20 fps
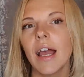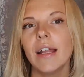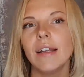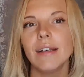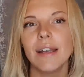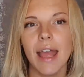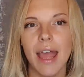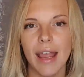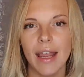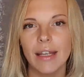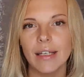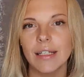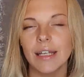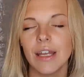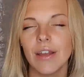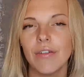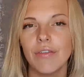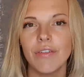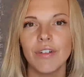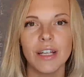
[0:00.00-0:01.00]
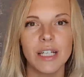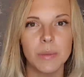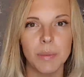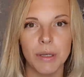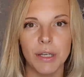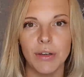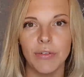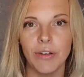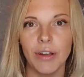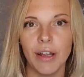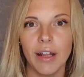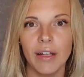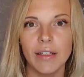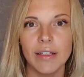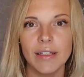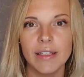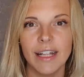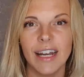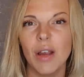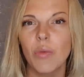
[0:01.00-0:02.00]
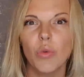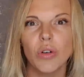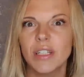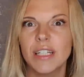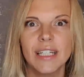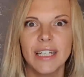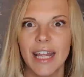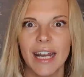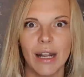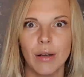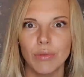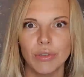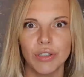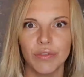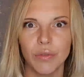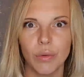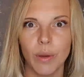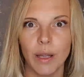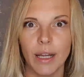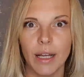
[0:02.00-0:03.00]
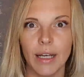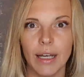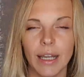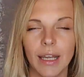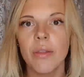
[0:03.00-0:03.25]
a negative experience that I wanted to get out of quickly.